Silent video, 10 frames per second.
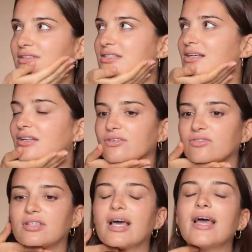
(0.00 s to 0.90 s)
at the end of
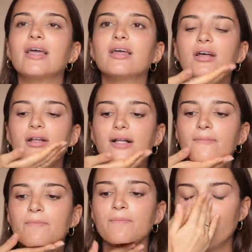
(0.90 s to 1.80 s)
the day.
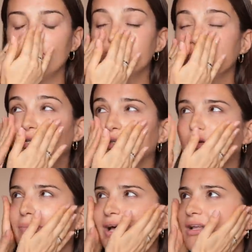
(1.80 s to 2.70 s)
Also in the
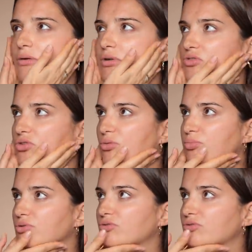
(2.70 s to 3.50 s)
belly, what do you put?